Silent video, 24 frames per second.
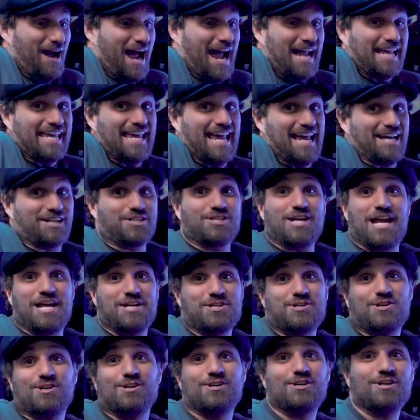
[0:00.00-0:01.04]
can't
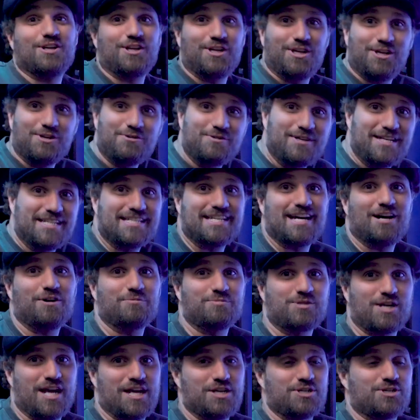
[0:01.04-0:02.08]
change her. You need to help
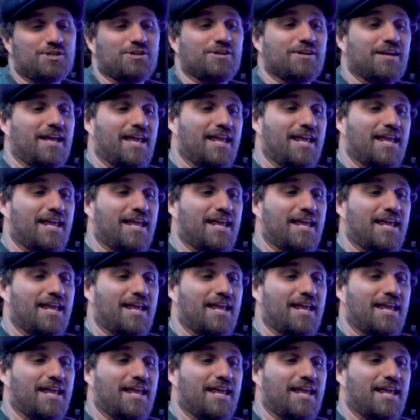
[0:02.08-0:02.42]
change her.